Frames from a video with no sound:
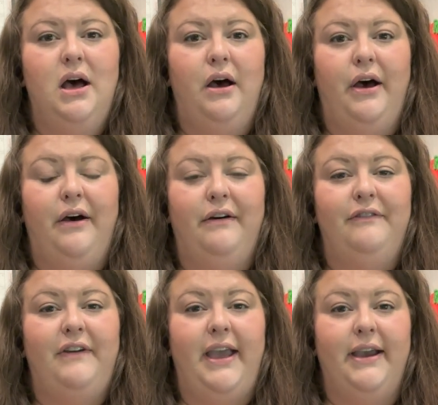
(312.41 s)

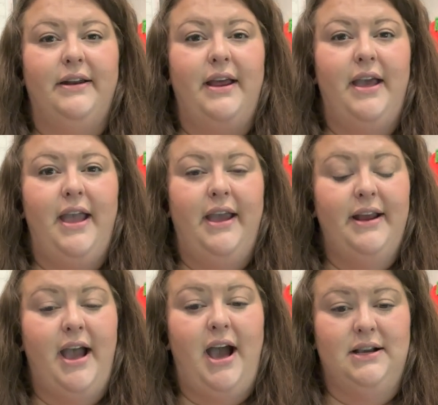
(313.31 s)
of an
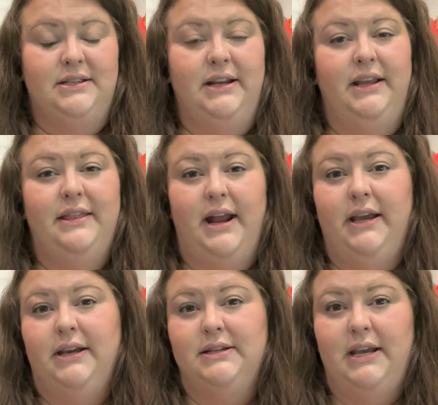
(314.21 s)
antioxidant that
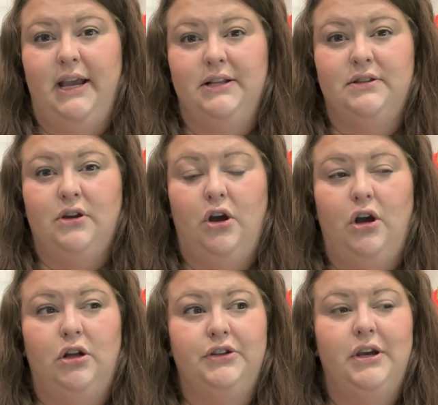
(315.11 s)
it contains
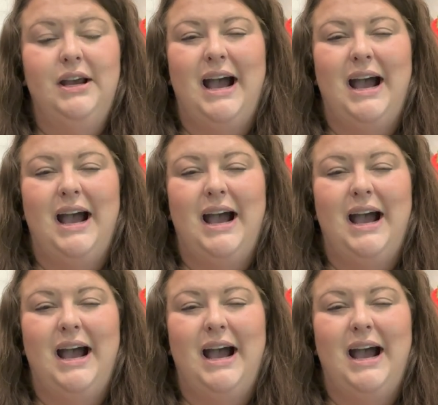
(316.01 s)
called,